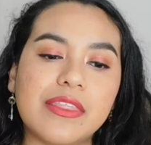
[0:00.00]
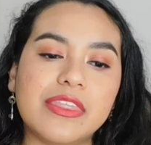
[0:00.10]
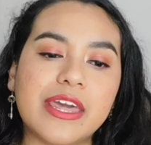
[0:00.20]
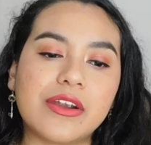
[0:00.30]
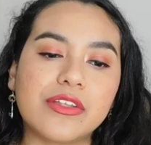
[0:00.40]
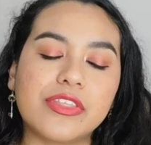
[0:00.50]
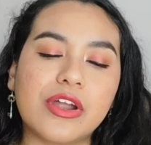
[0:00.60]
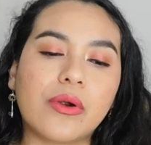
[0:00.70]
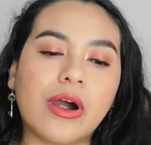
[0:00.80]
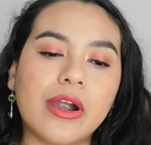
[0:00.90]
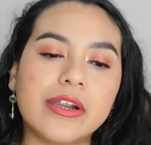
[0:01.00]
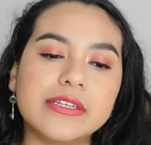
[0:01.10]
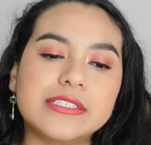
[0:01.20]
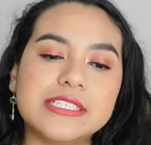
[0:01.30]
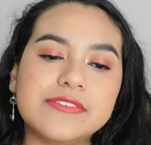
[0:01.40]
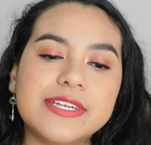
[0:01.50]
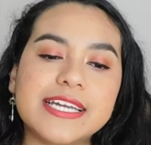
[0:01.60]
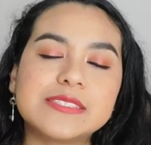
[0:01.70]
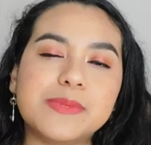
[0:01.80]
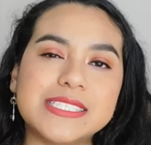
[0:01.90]
there are
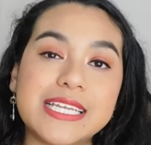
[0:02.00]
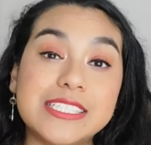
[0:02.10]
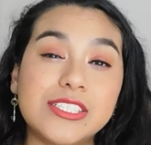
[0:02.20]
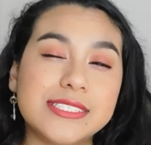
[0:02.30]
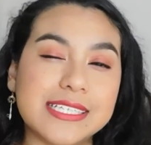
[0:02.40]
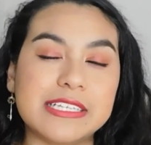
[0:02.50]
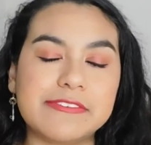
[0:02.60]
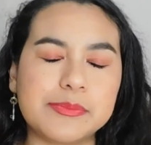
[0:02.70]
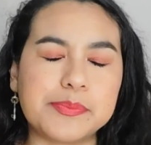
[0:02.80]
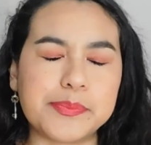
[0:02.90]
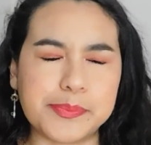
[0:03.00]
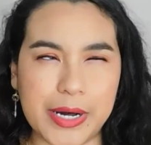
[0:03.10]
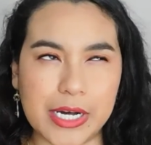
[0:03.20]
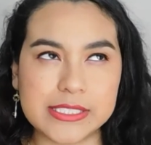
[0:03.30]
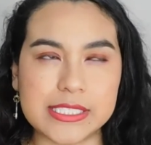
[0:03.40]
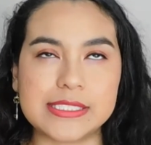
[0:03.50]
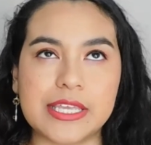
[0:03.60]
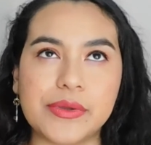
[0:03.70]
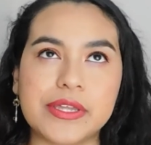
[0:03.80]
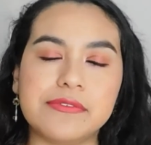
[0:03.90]
different expectations and different boxes
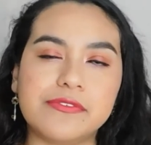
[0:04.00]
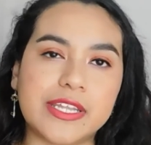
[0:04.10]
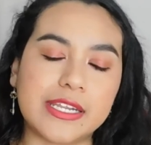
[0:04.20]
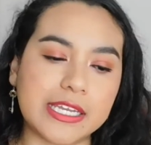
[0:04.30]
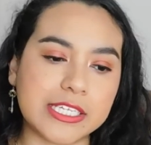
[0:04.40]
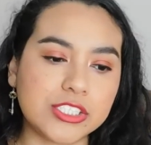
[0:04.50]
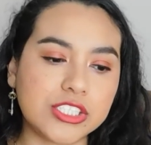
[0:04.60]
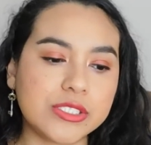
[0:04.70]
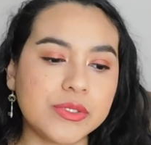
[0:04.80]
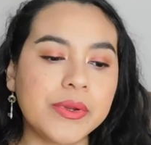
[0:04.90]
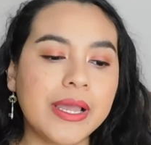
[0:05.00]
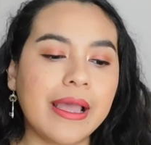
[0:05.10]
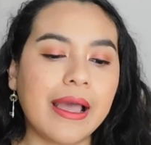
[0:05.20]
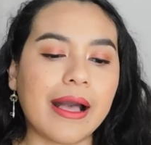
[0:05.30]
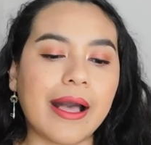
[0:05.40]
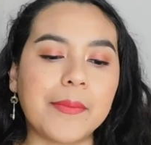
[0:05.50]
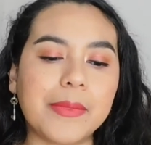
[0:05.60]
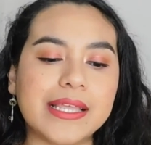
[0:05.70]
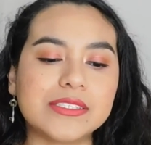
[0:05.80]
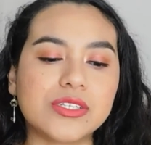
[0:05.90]
that you can fit into,
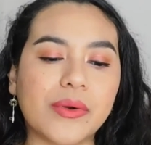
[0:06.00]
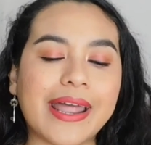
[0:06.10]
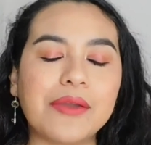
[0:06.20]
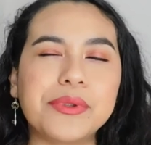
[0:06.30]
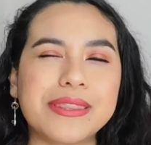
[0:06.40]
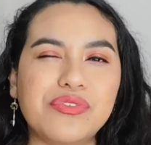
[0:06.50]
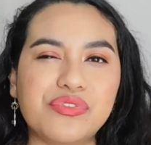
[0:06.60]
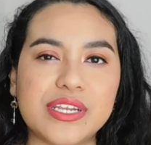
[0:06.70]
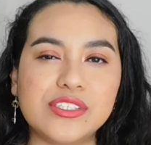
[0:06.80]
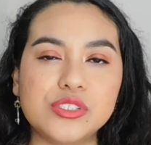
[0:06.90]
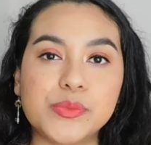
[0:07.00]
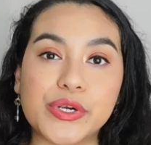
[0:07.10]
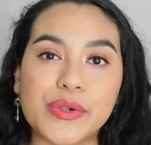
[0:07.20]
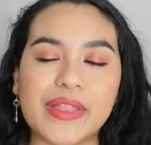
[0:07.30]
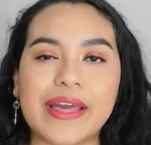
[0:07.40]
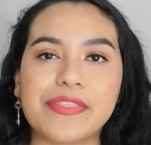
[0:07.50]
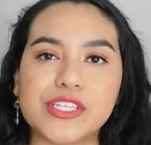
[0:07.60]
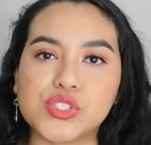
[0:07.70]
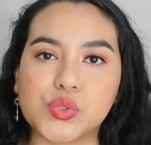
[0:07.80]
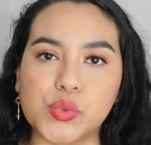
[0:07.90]
and I really fit into more of like
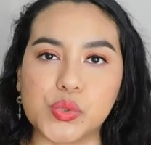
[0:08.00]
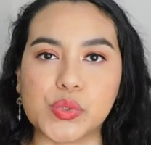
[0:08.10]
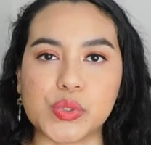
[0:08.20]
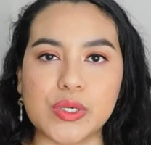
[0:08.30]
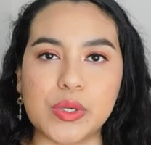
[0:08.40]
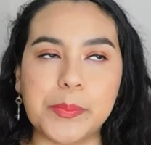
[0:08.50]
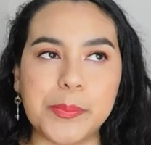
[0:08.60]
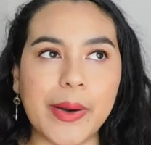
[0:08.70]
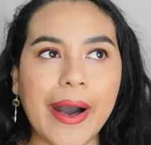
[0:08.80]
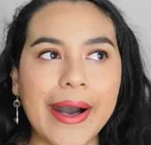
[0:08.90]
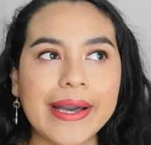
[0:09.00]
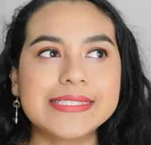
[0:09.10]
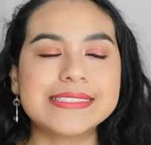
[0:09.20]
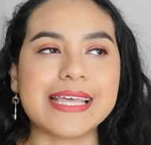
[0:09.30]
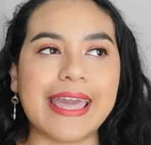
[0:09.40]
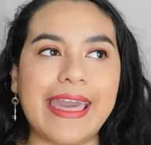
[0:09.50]
the schoolgirl box.